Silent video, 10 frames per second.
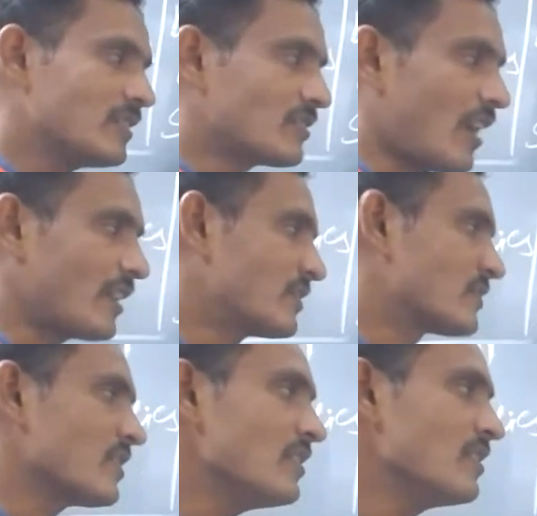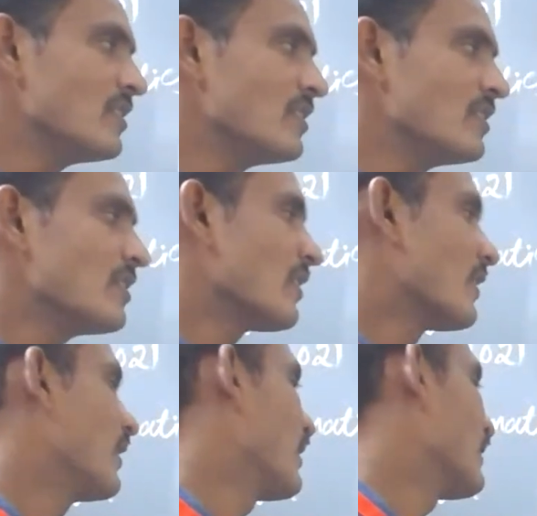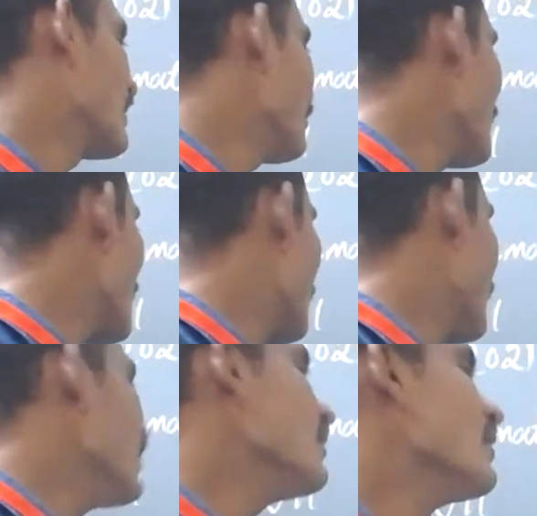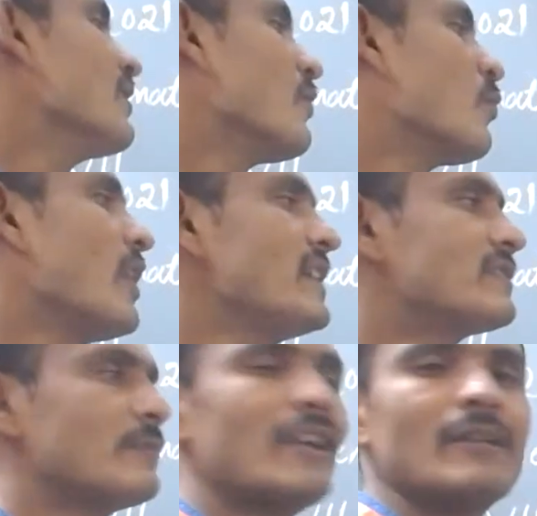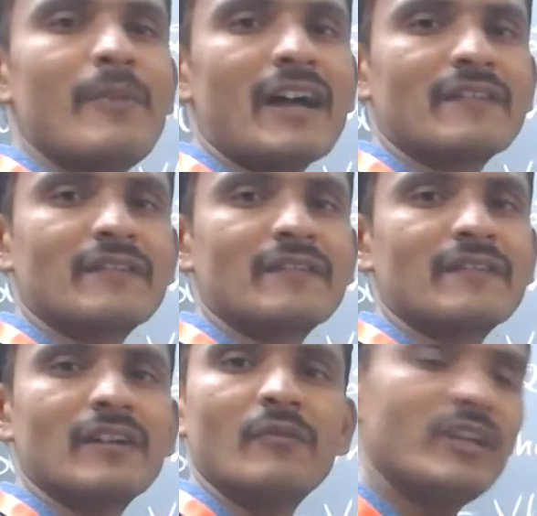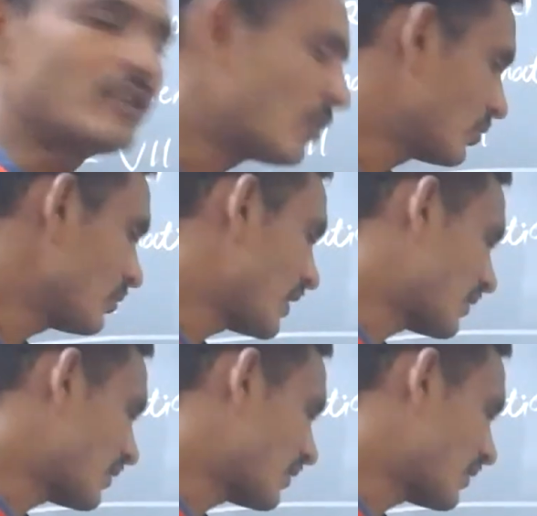This X is a number of white cement bags. We don't know.